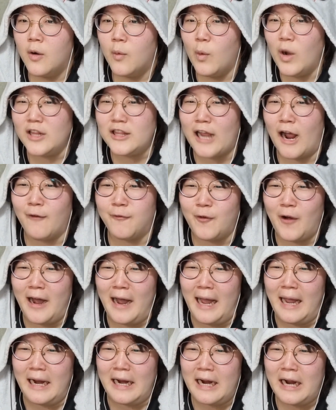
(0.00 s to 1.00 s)
What Damn. the
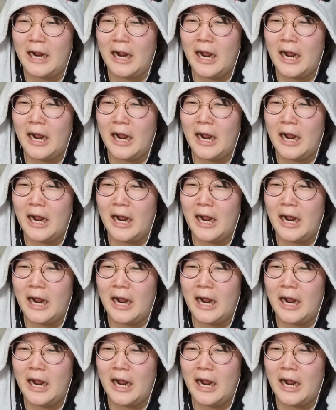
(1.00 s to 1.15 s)
fuck?